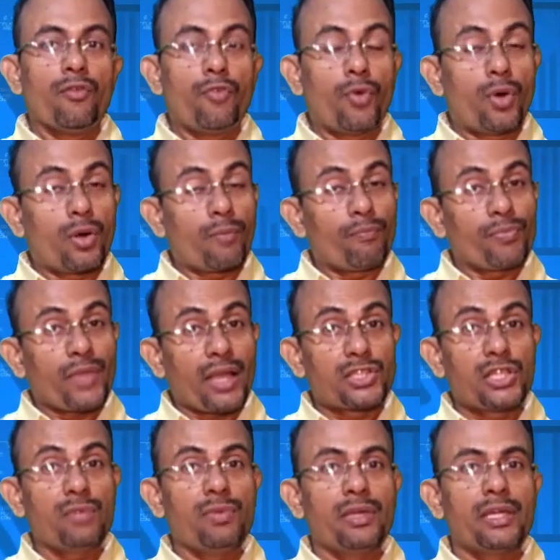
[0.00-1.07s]
for
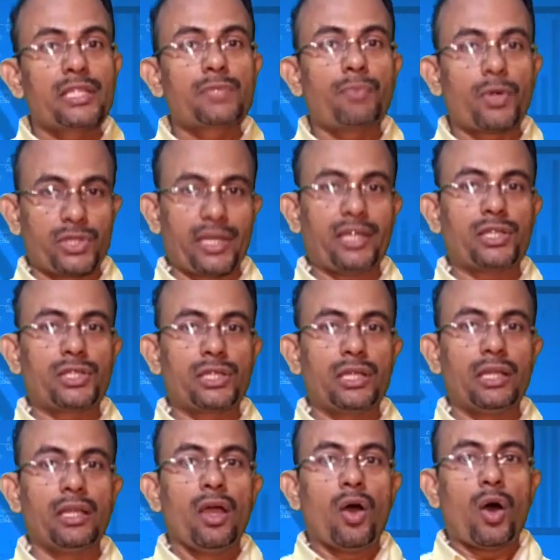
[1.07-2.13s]
achieving his
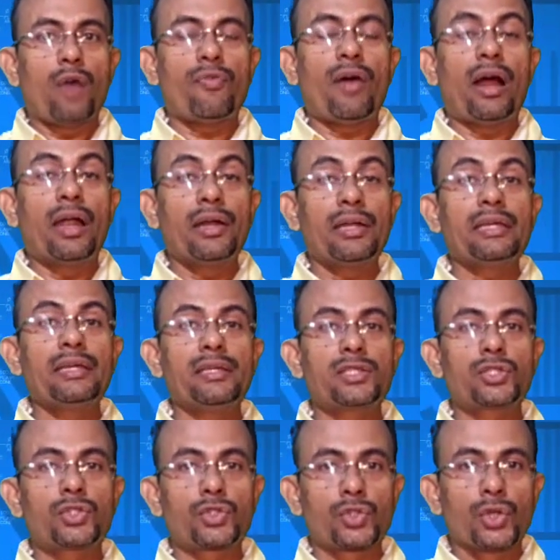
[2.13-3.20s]
potential of earning
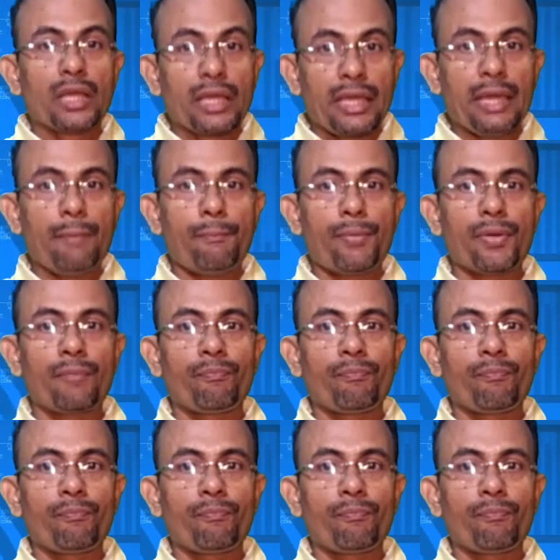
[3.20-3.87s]
his keep,